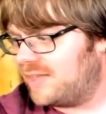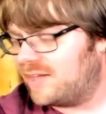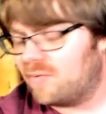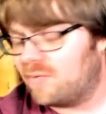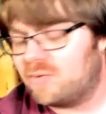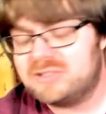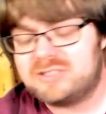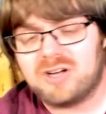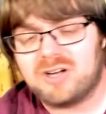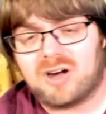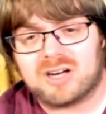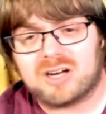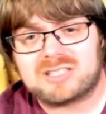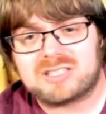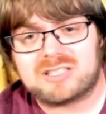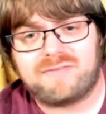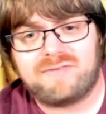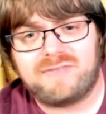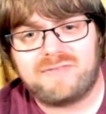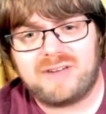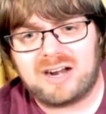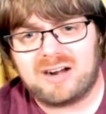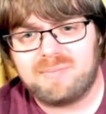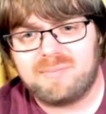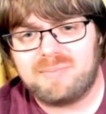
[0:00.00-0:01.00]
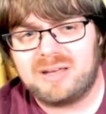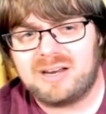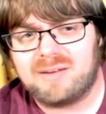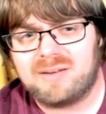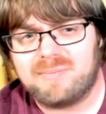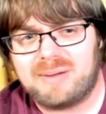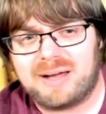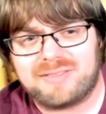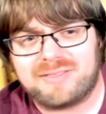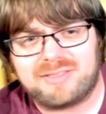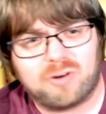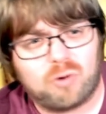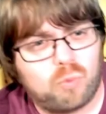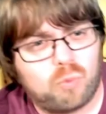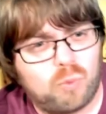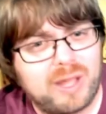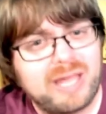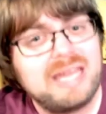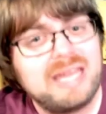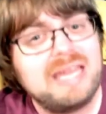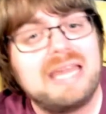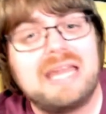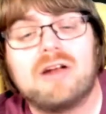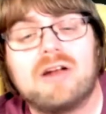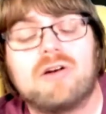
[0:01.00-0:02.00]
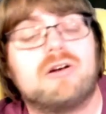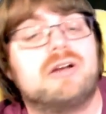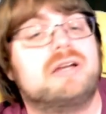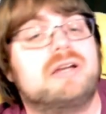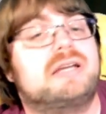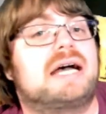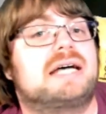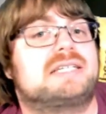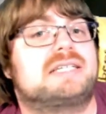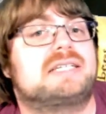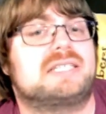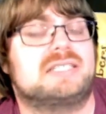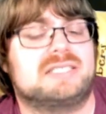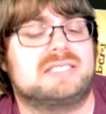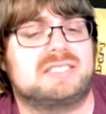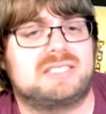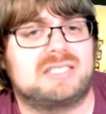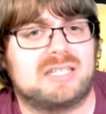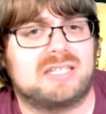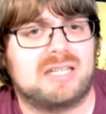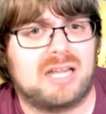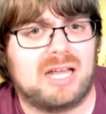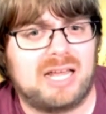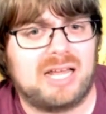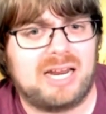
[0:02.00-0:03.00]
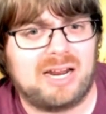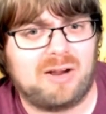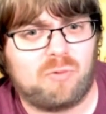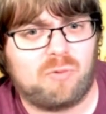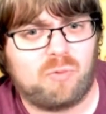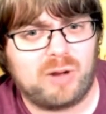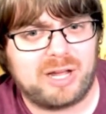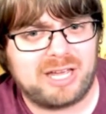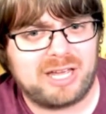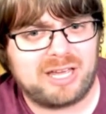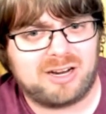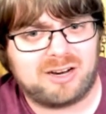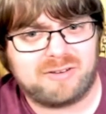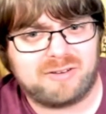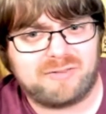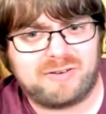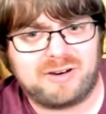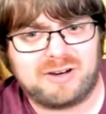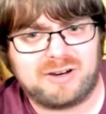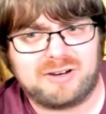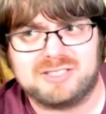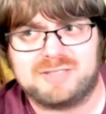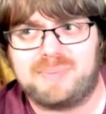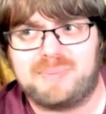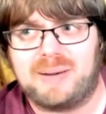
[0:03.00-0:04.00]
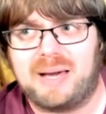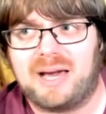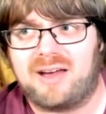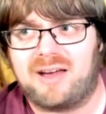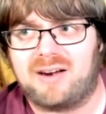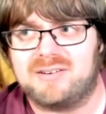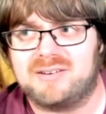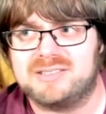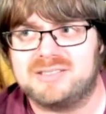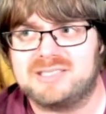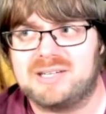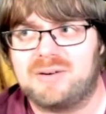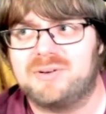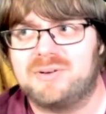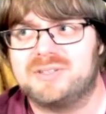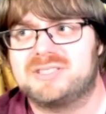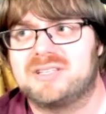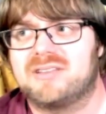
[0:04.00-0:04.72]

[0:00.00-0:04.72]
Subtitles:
we talked a fair bit about the wing iridescence tonight and wing interference patterns. It was